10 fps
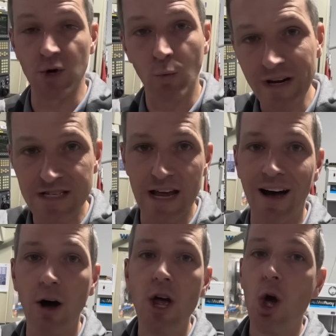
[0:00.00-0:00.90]
that we
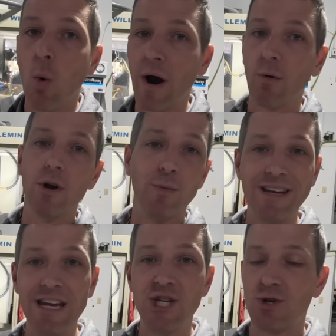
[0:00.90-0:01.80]
sell, where when we
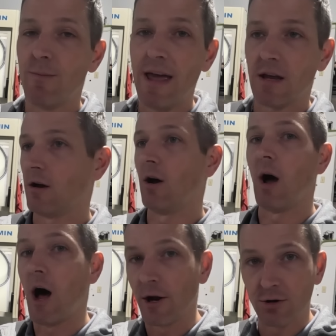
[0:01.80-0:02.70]
need to make
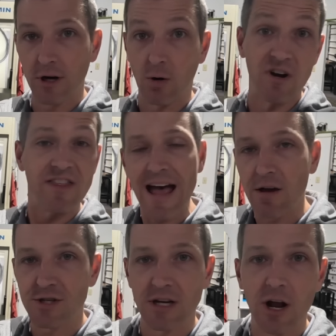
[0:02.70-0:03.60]
100 or
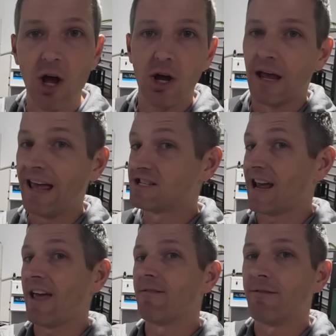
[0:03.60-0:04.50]
1,000, it's
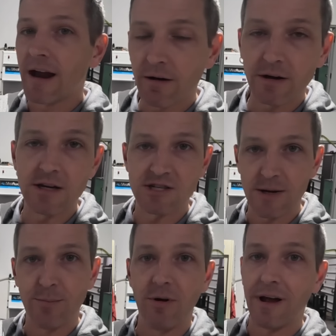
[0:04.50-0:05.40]
a very
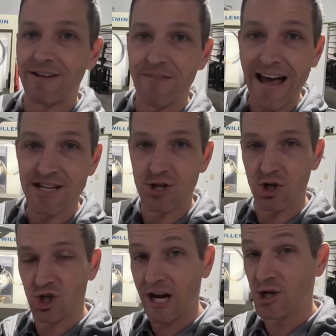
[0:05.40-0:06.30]
simple and fast
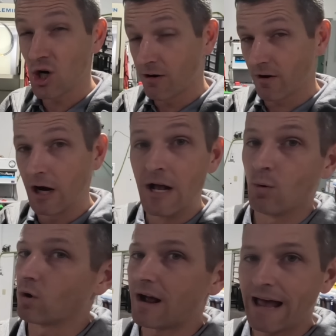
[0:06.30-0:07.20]
changeover.
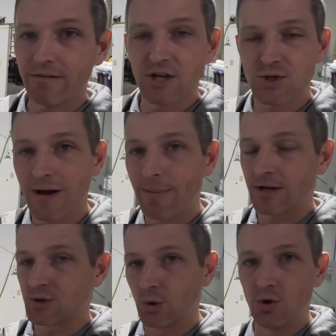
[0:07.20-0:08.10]
We're not having to swap
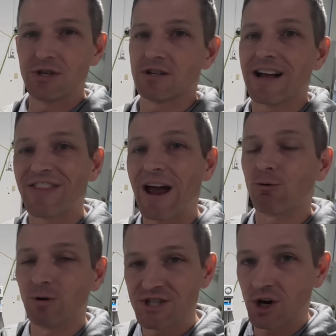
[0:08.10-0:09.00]
out tools. There's not that
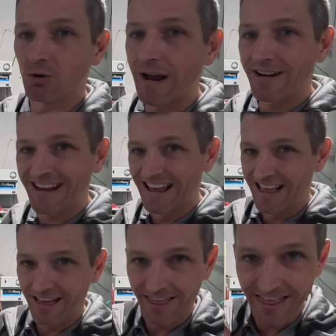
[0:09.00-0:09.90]
risk around it.
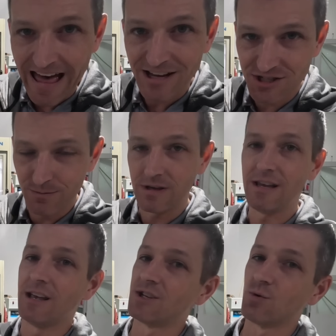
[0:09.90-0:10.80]
That to
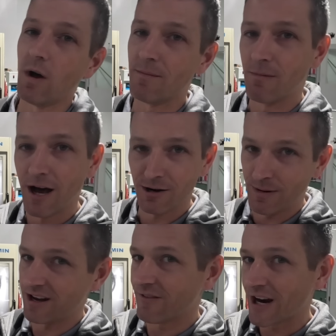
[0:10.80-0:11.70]
me is what modern
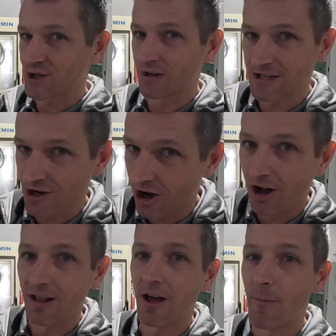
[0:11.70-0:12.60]
manufacturing is
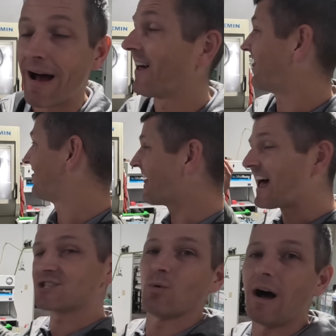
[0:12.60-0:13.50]
all about. And
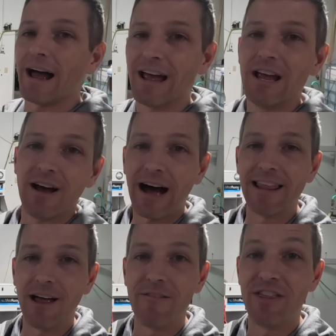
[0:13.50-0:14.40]
that's why I
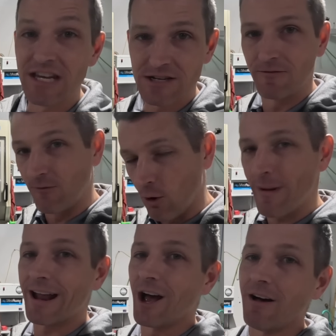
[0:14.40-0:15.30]
love this
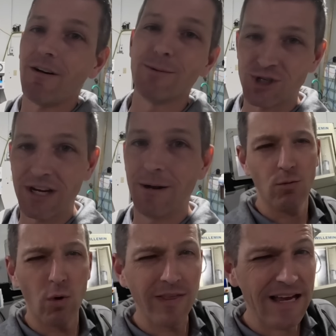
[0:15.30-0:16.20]
format of a machine.
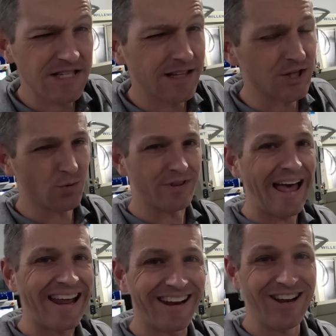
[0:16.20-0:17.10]
One last thing that's worth
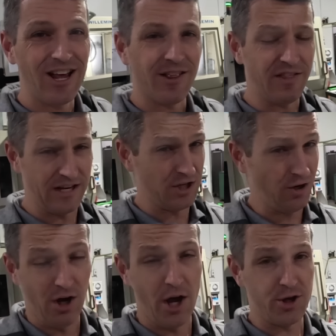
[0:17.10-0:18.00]
adding that's
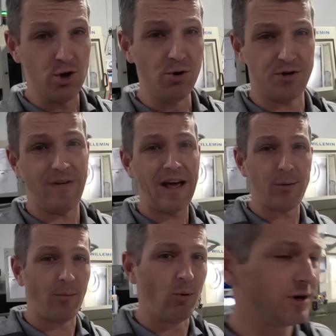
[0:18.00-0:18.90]
a huge
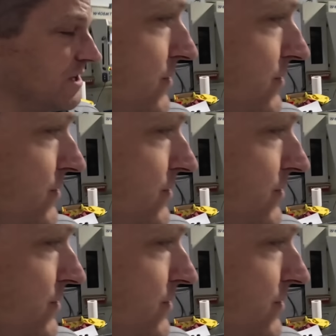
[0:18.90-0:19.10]
valuable point to